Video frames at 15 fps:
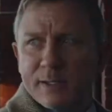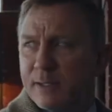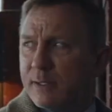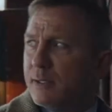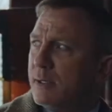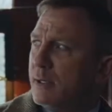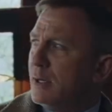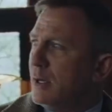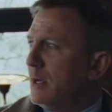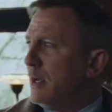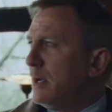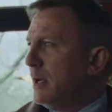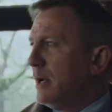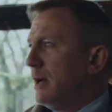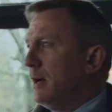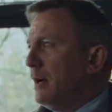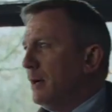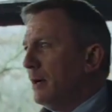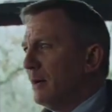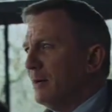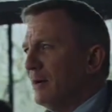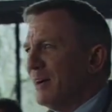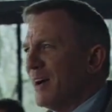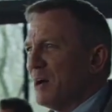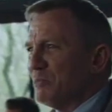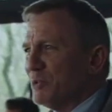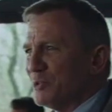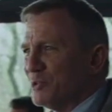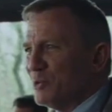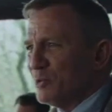He's smarter than he appears,
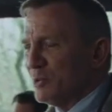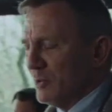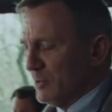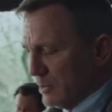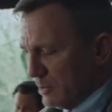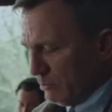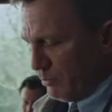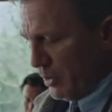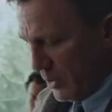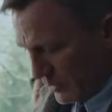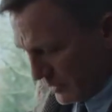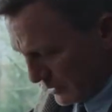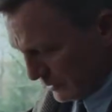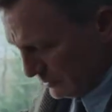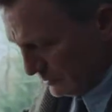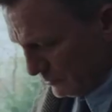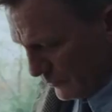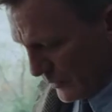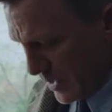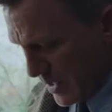immediately clocking the blood on